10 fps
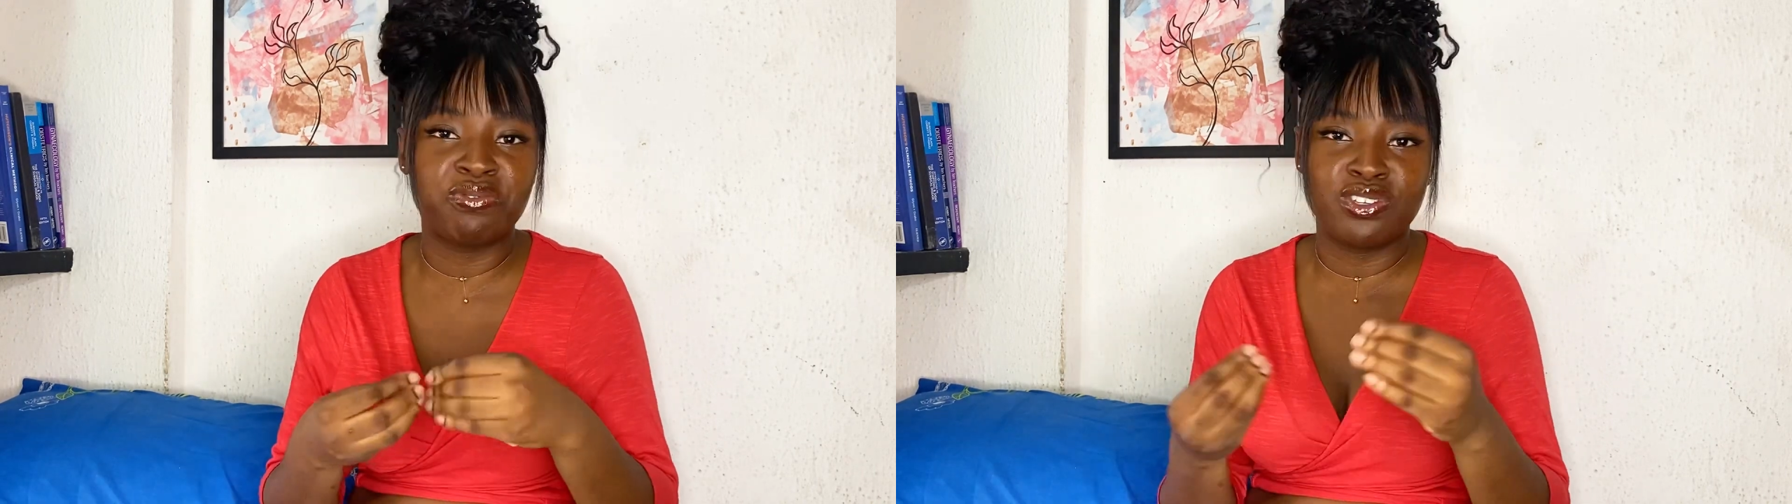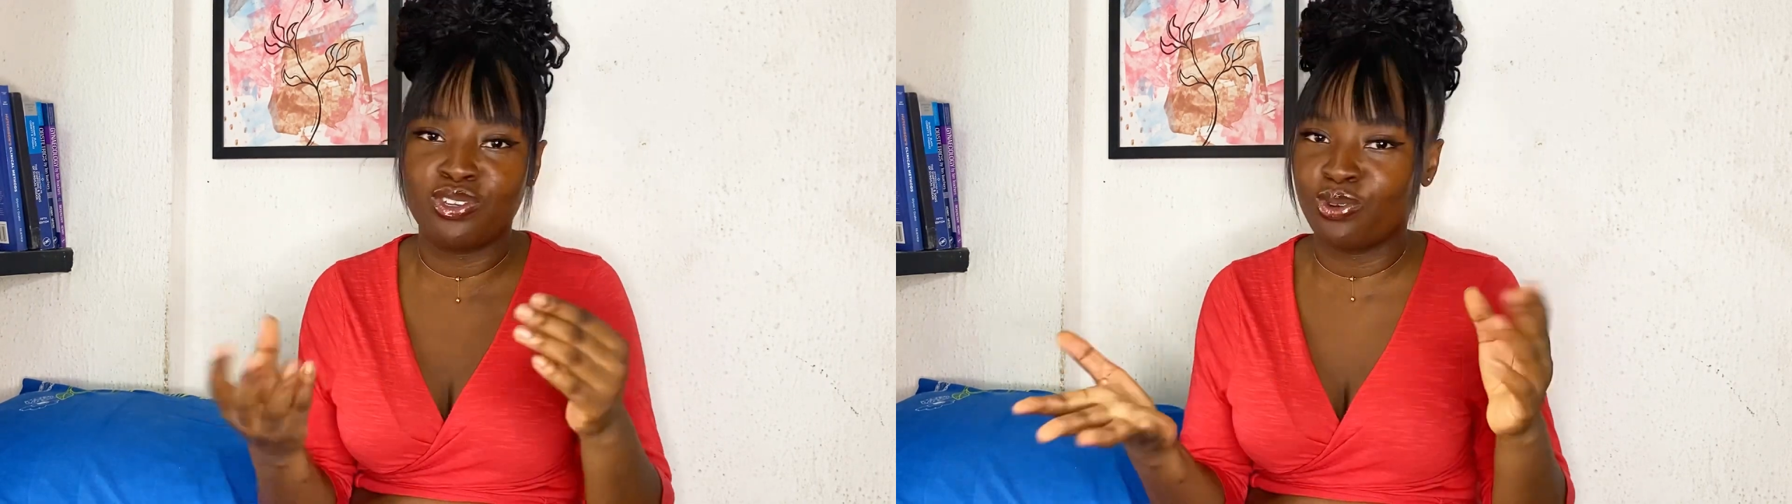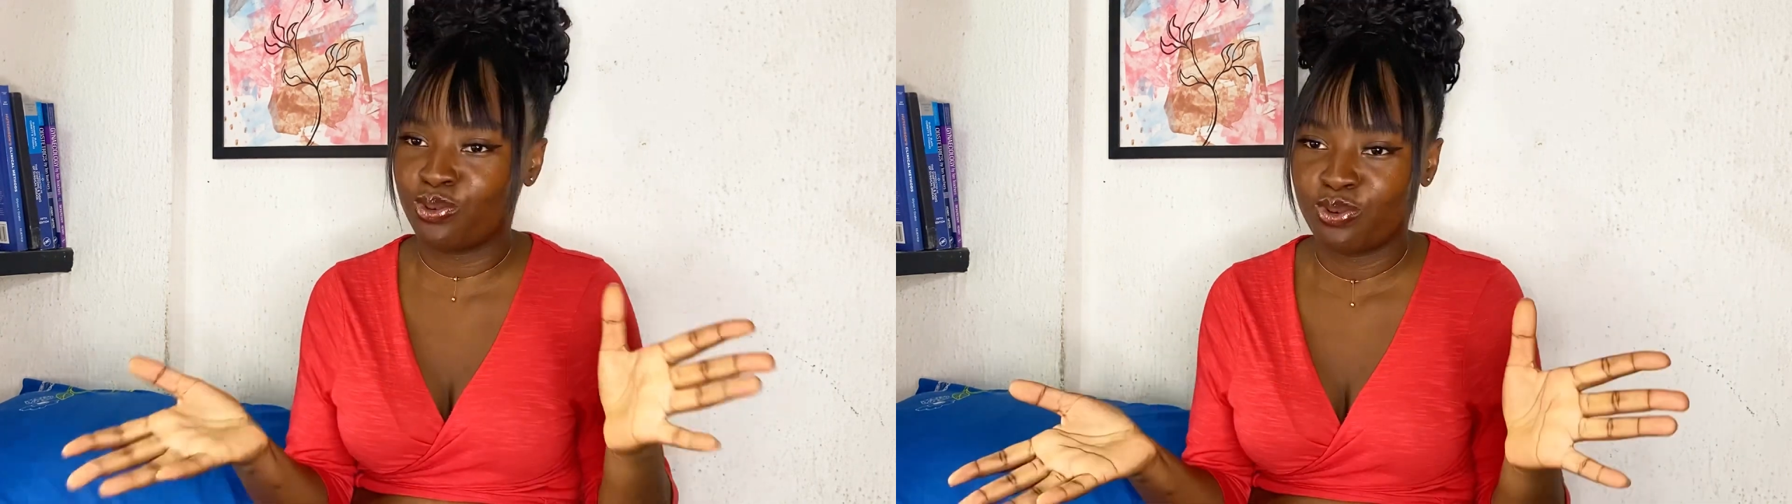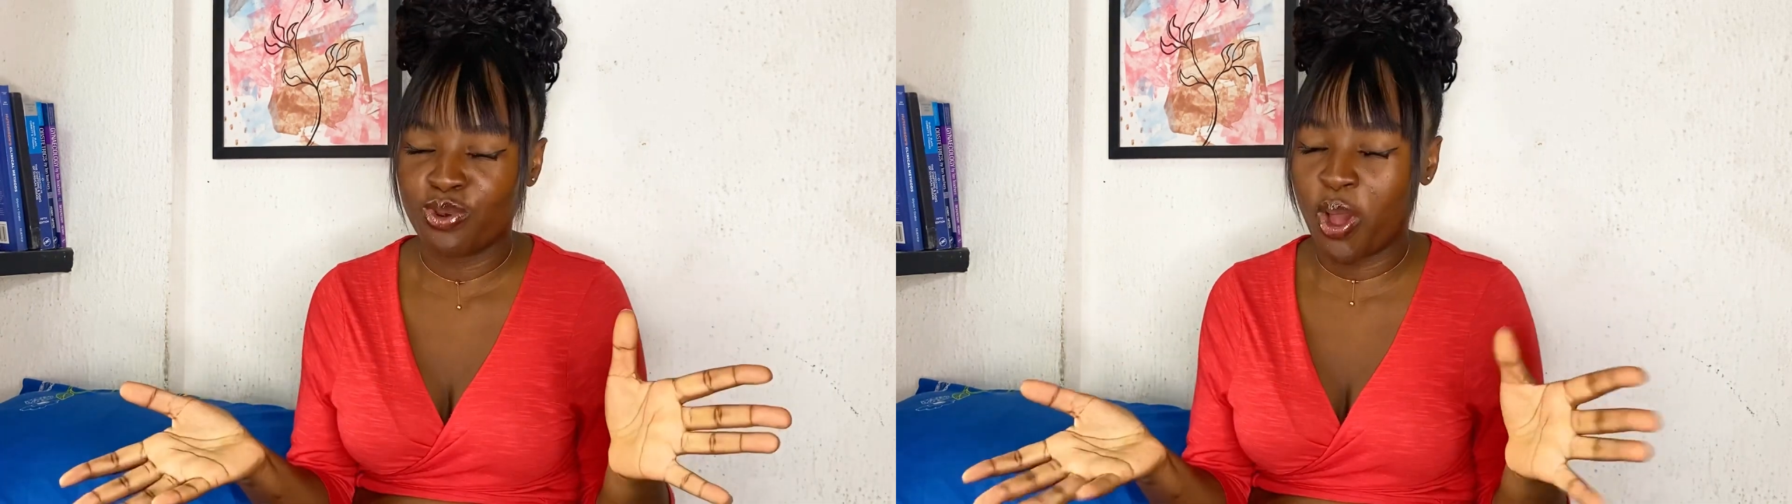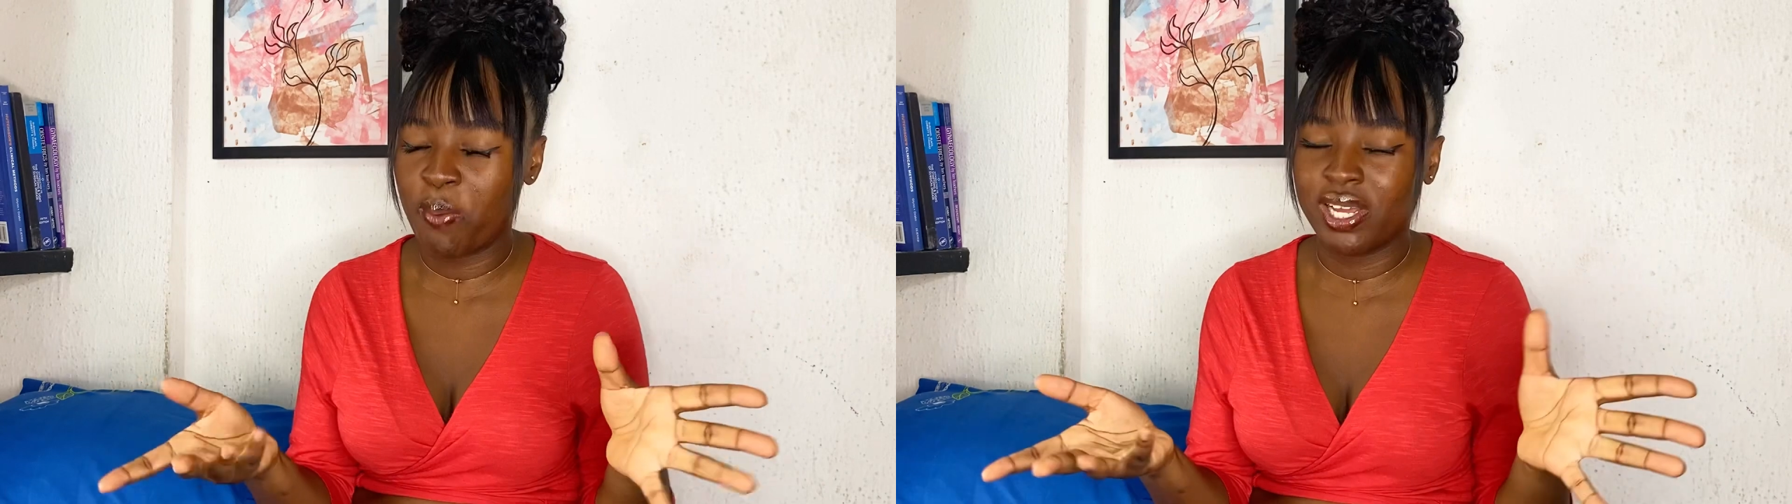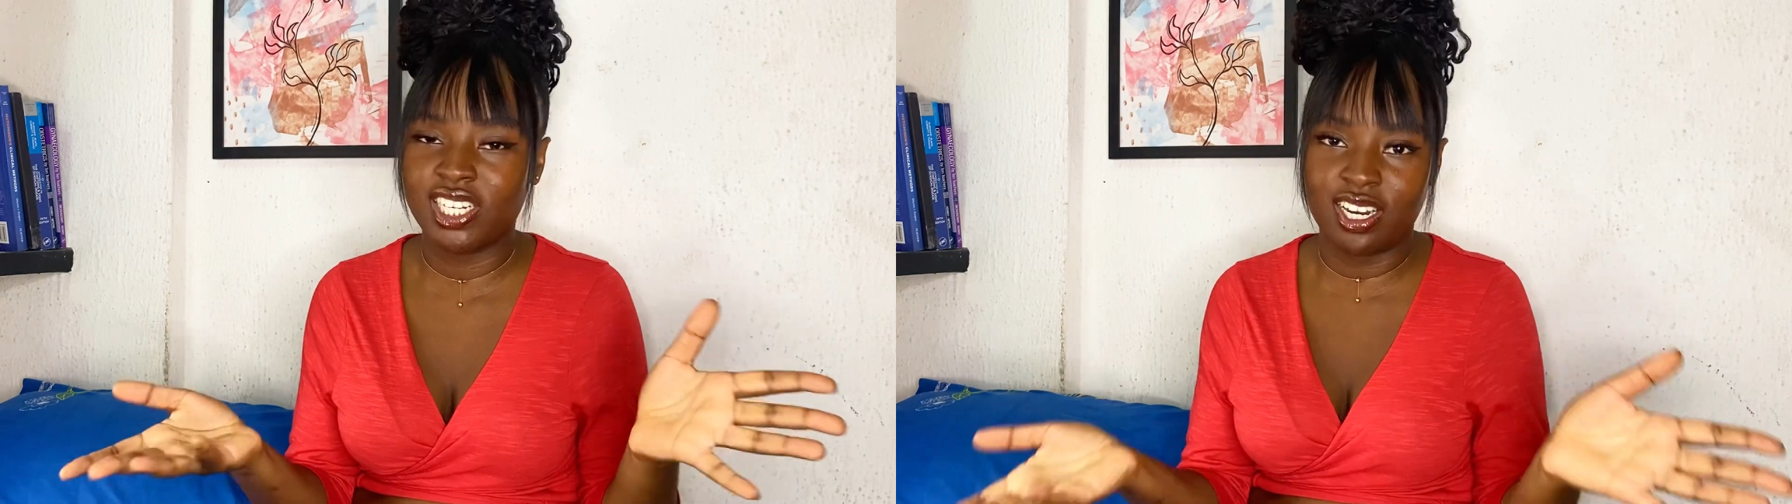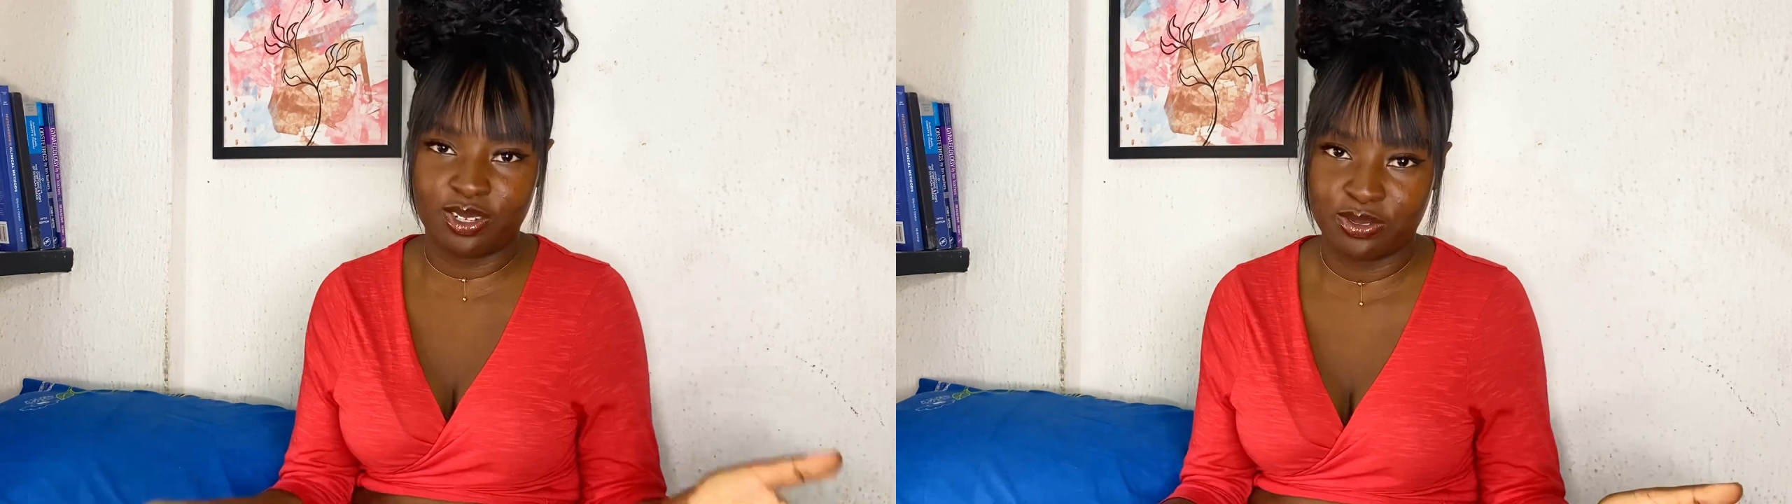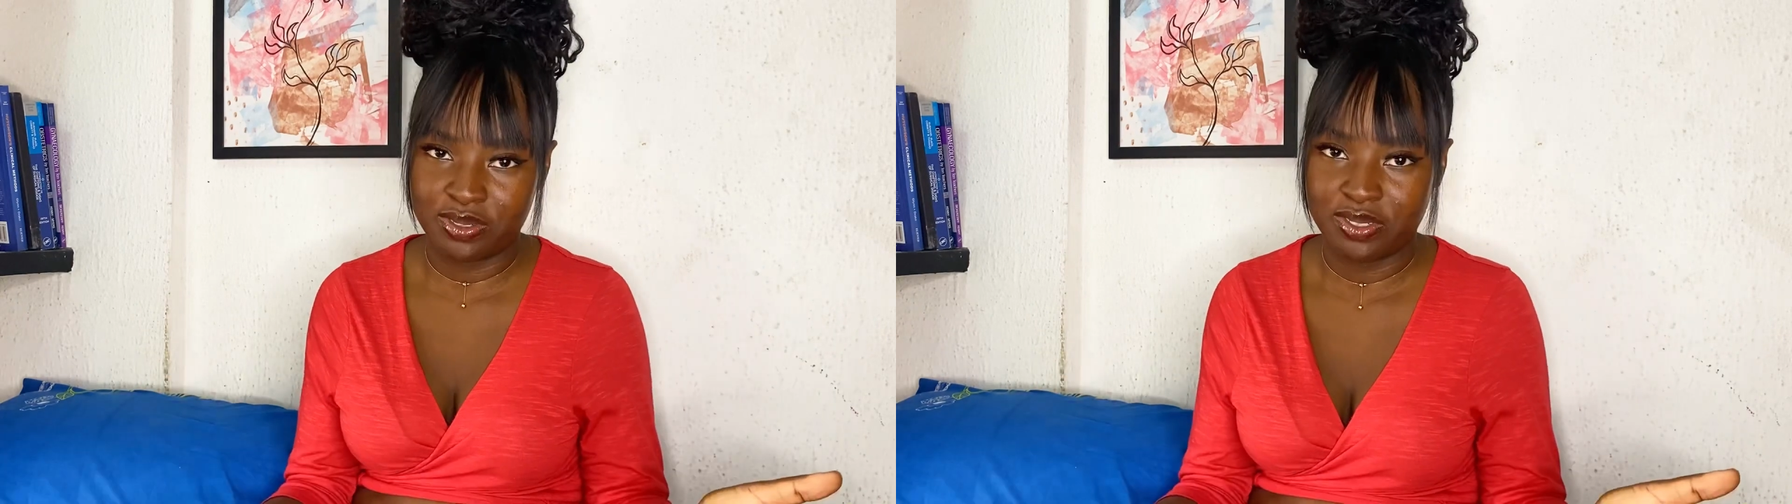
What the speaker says: video on my channel